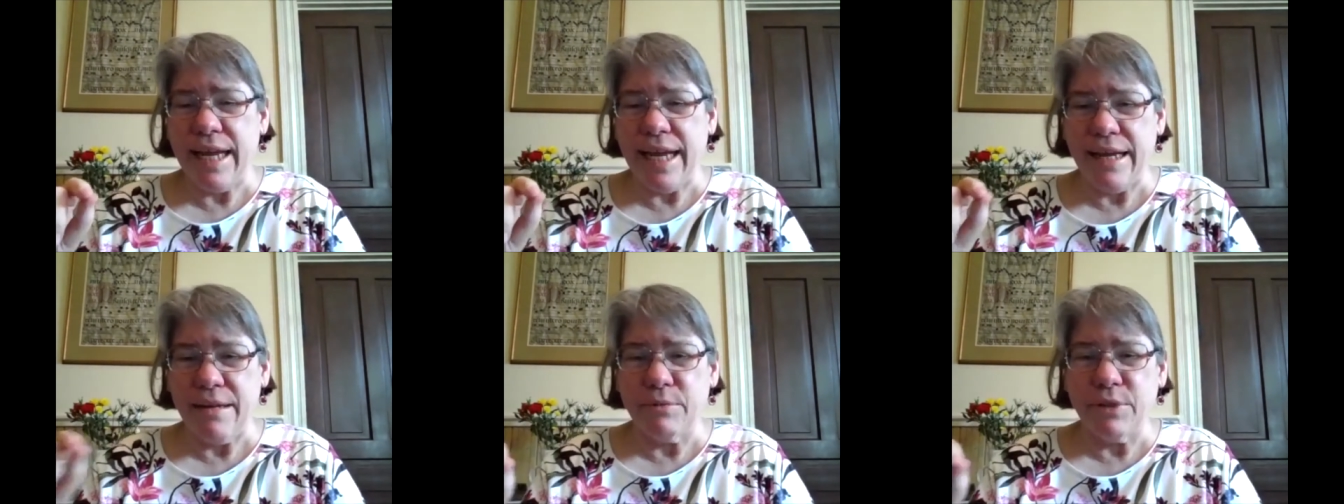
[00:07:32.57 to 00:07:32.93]

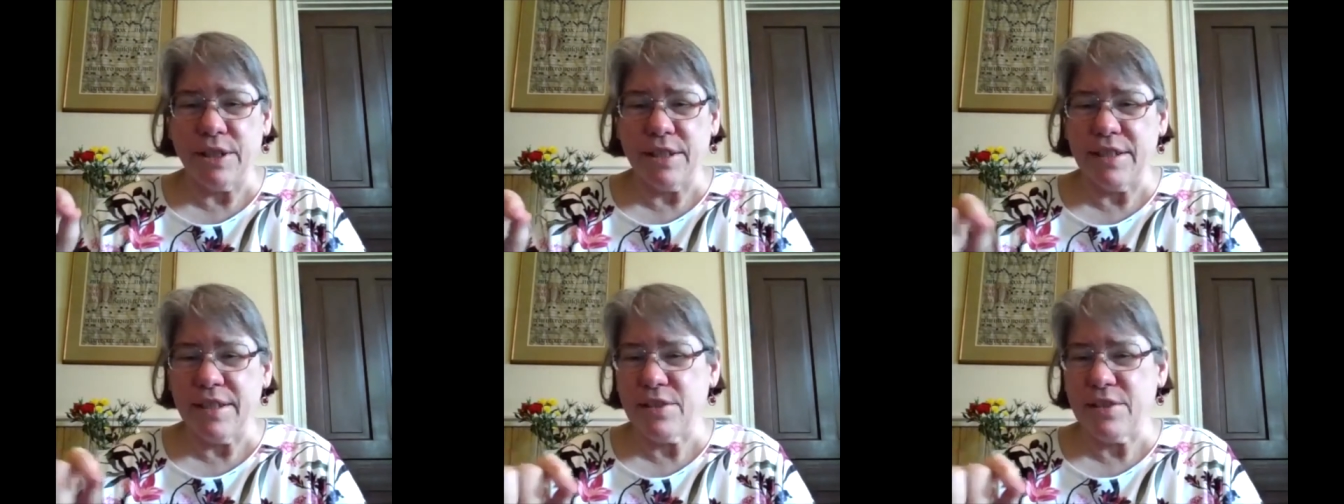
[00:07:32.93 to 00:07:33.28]

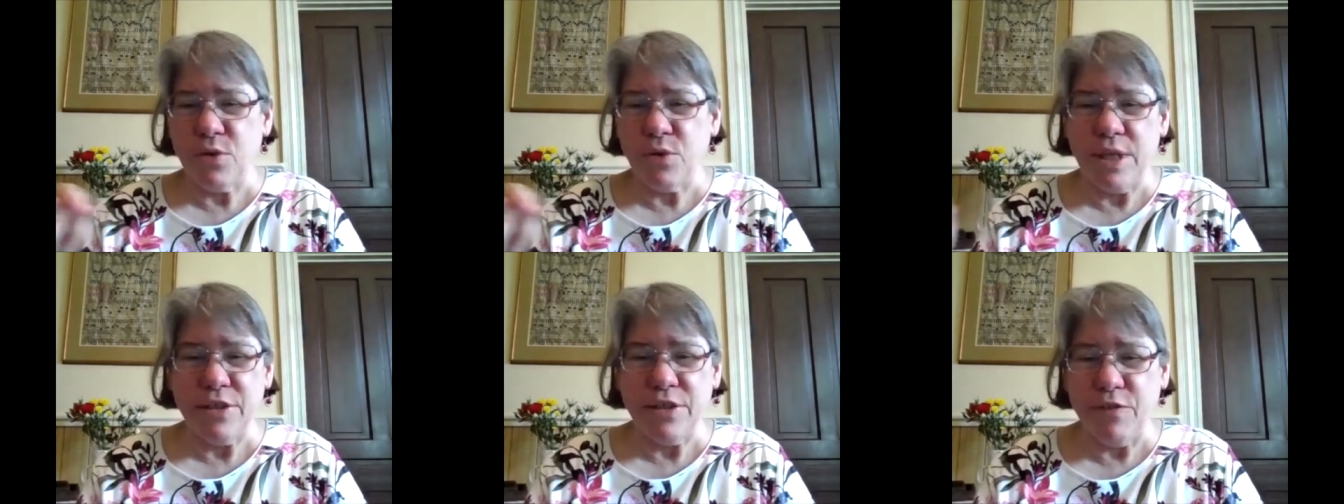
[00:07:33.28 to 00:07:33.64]
Hamlet is
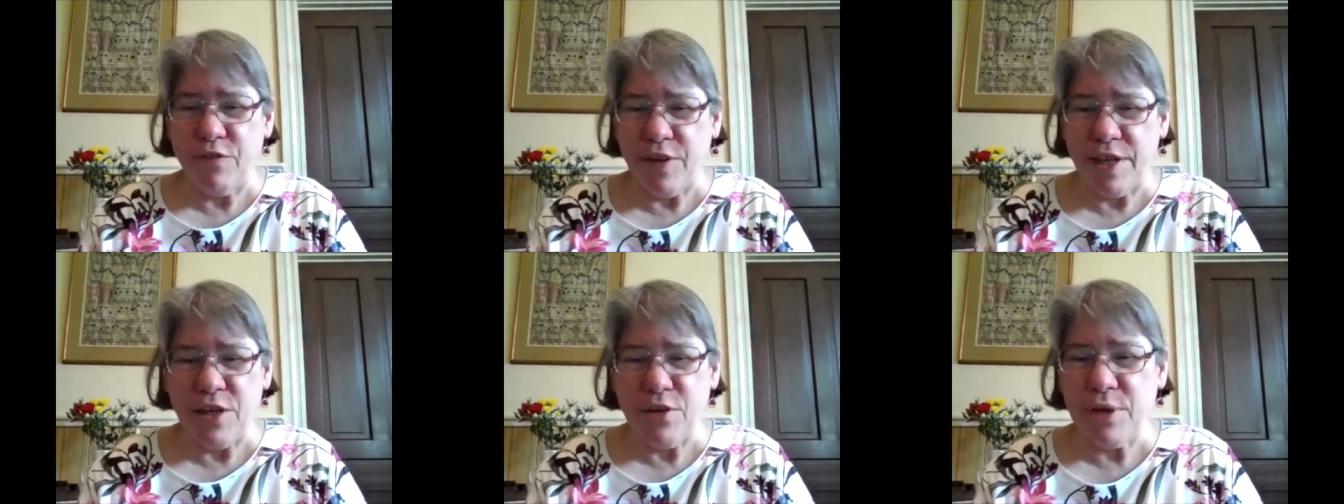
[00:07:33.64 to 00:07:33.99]
going to
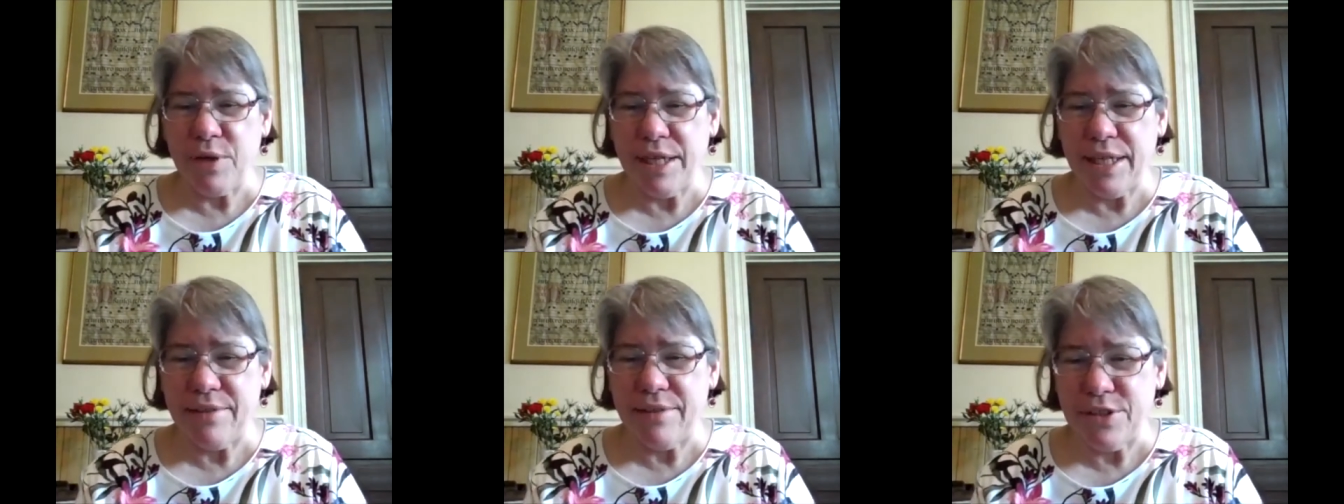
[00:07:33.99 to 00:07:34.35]
figure
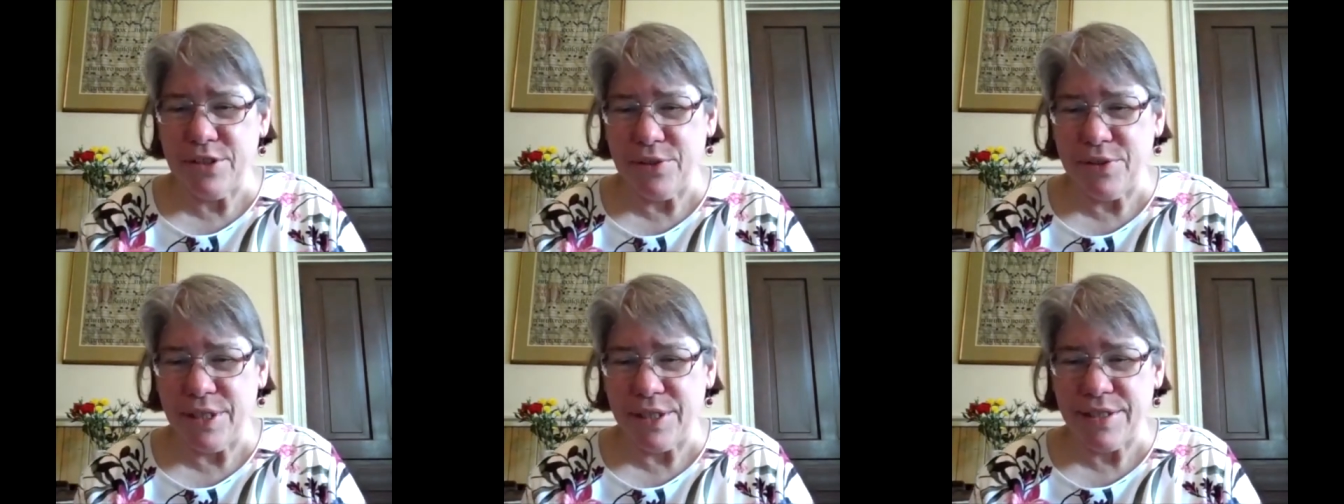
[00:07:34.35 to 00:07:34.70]

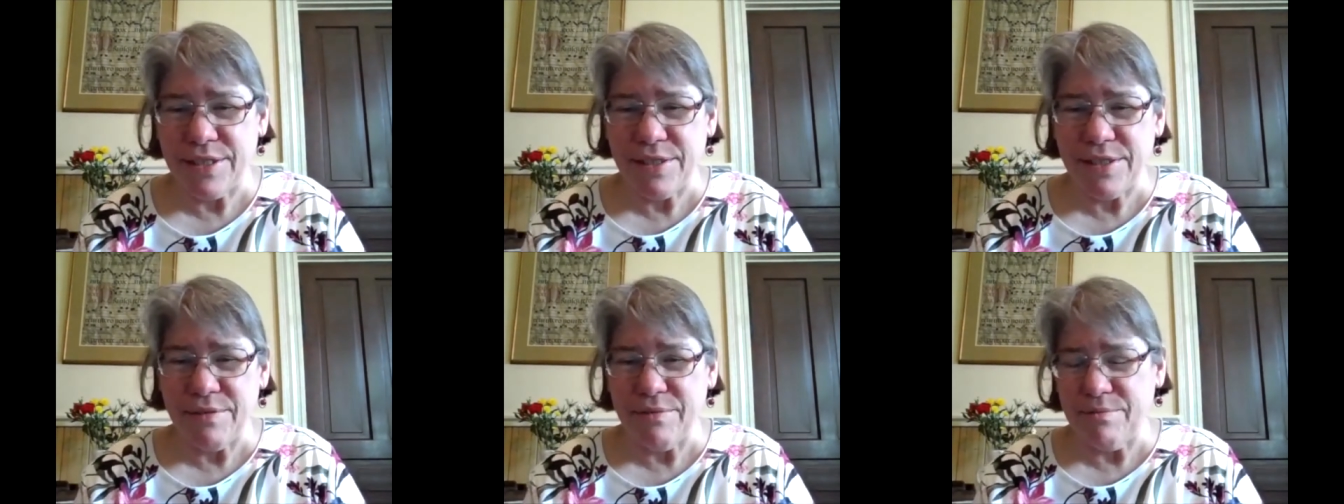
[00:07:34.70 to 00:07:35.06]
into
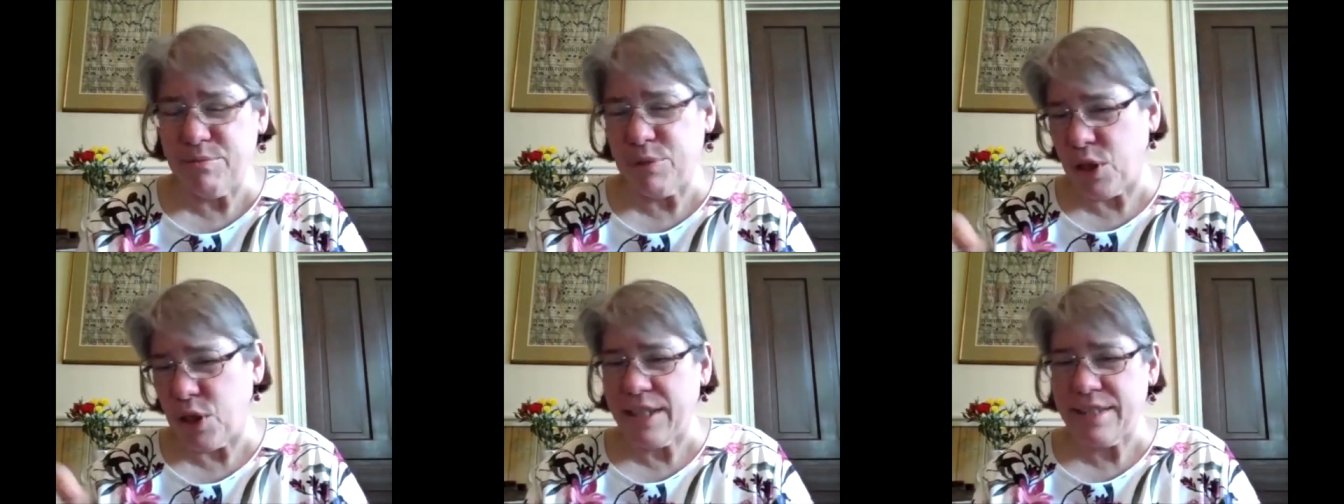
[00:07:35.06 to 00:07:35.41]
this
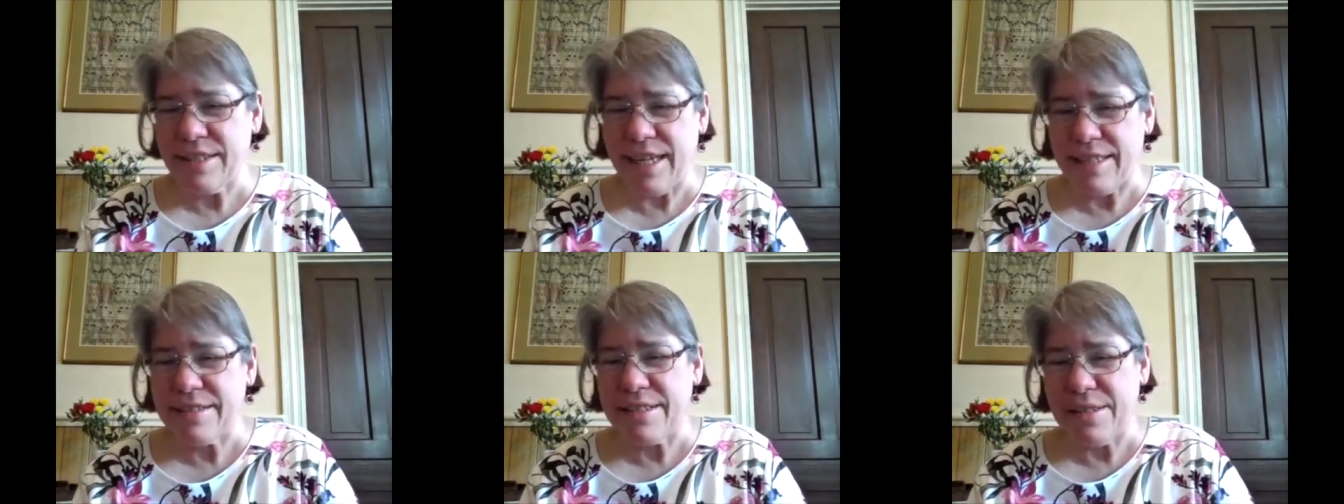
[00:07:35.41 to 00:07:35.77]
plot
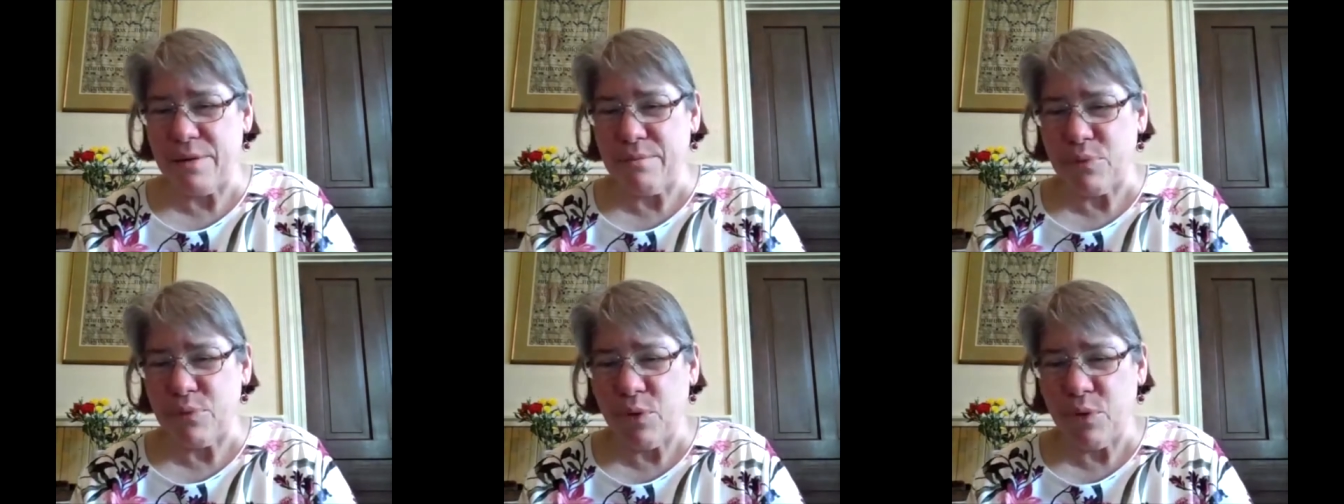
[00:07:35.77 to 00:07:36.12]
at
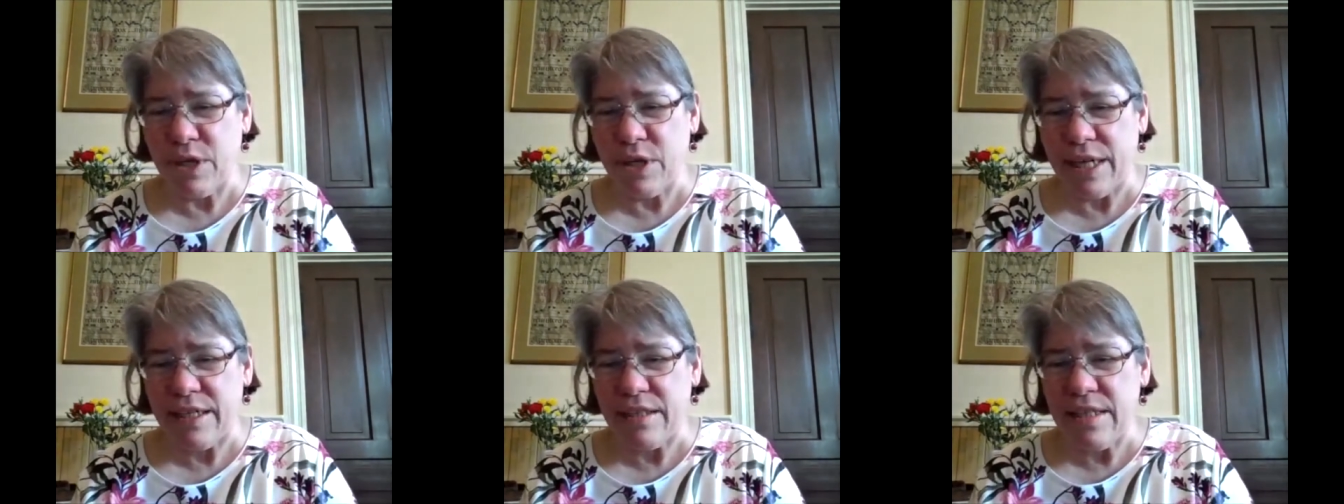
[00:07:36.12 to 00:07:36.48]
some
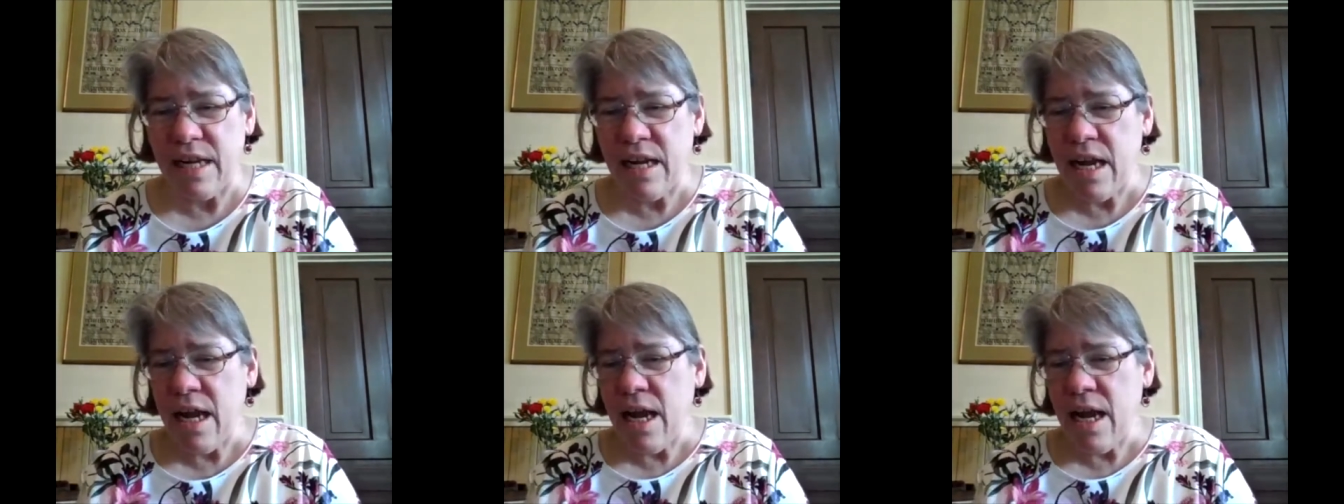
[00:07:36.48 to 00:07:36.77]
point.